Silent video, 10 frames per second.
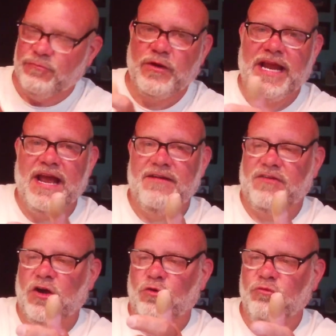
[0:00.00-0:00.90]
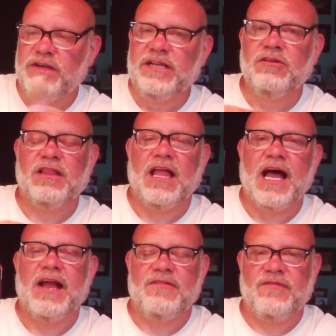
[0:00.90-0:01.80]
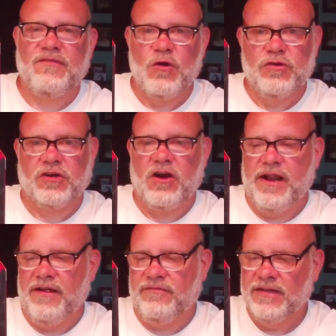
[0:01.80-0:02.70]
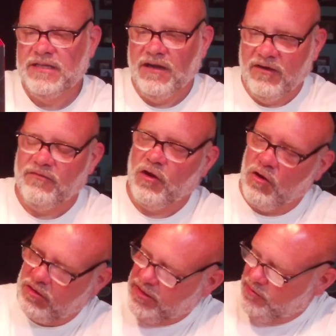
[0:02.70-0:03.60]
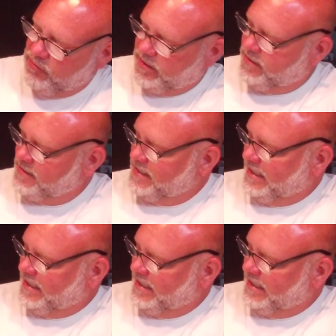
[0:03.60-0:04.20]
then we have a real life photograph of Hulk Hogan.